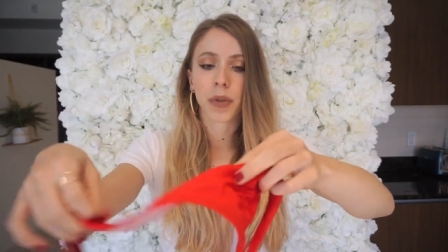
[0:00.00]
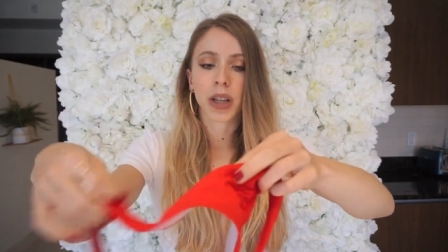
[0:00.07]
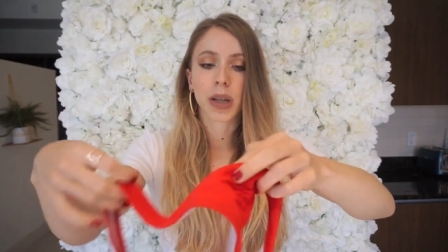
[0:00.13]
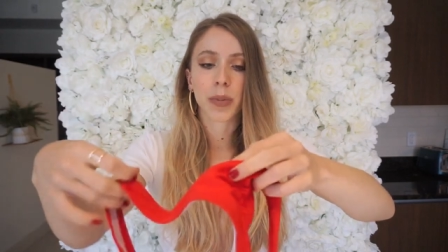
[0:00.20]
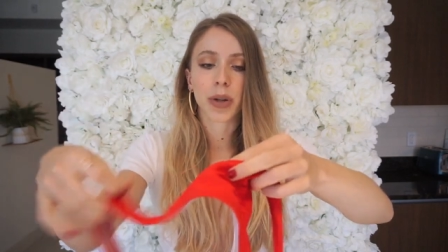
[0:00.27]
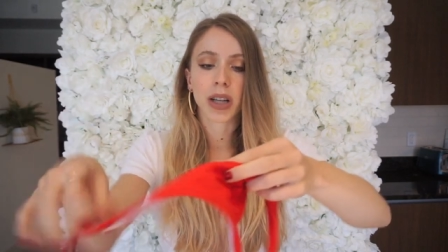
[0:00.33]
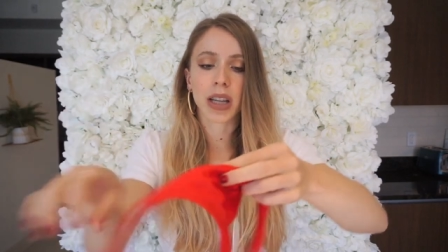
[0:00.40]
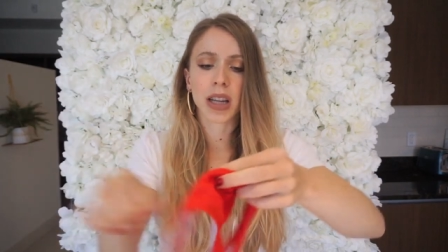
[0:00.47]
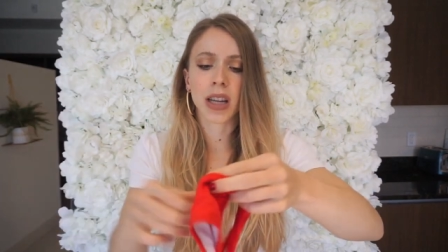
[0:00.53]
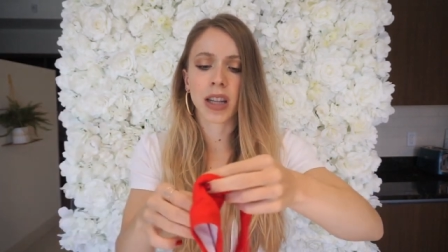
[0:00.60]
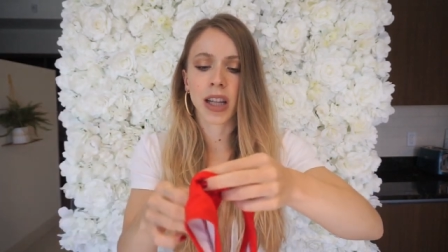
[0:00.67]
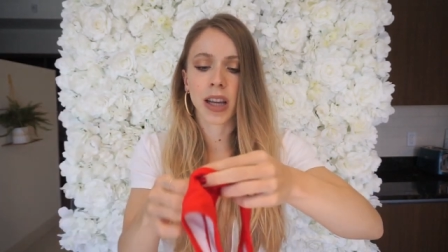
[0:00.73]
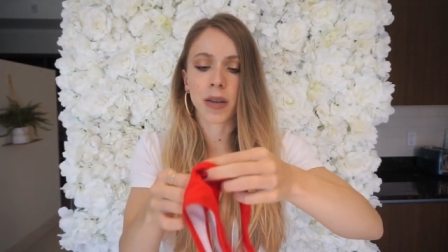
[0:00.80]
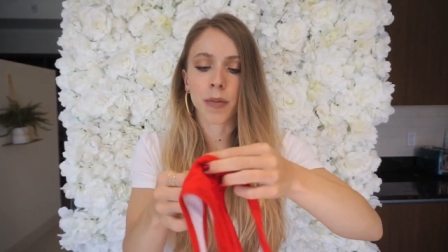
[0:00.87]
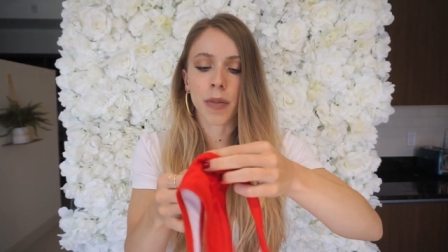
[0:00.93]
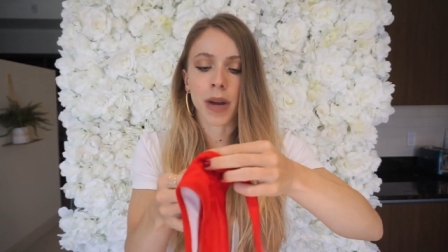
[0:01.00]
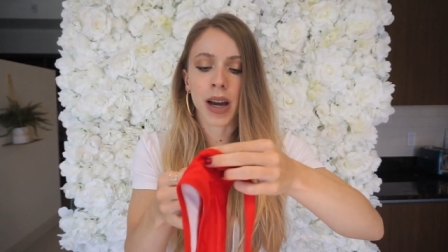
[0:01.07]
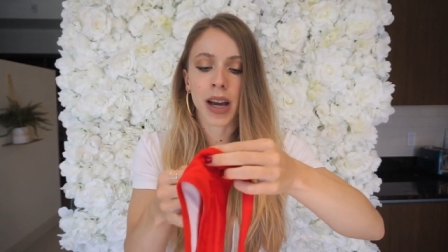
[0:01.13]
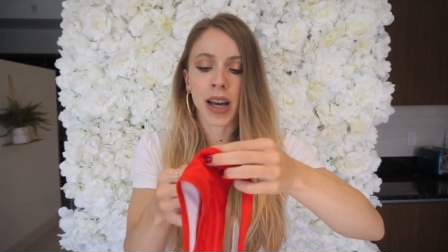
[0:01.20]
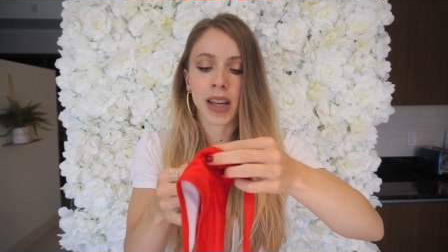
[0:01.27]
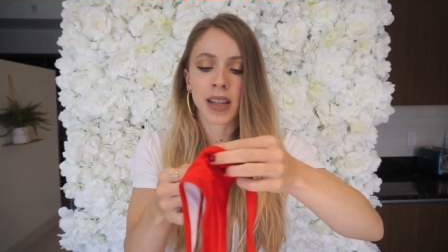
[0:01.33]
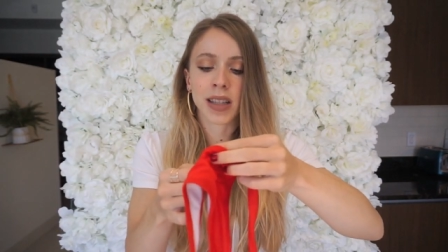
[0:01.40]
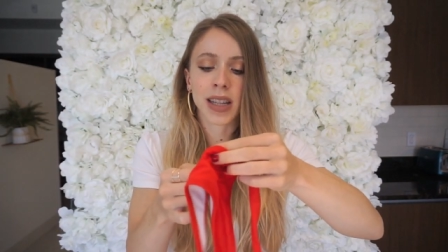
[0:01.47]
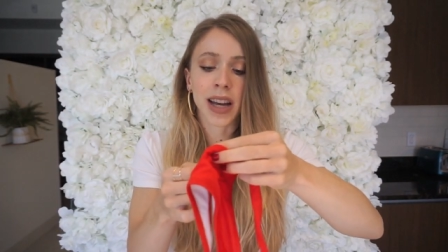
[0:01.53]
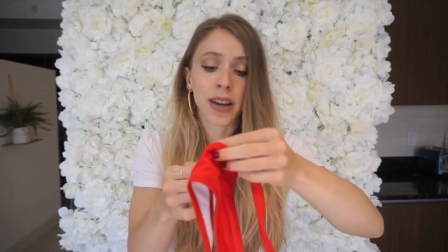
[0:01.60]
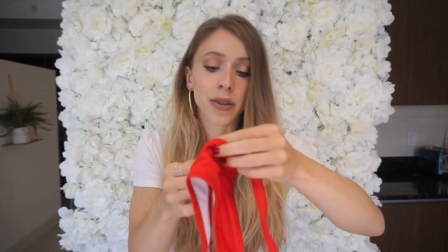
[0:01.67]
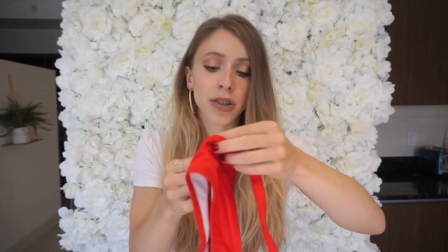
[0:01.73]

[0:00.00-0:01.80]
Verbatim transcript: really pretty and like my style.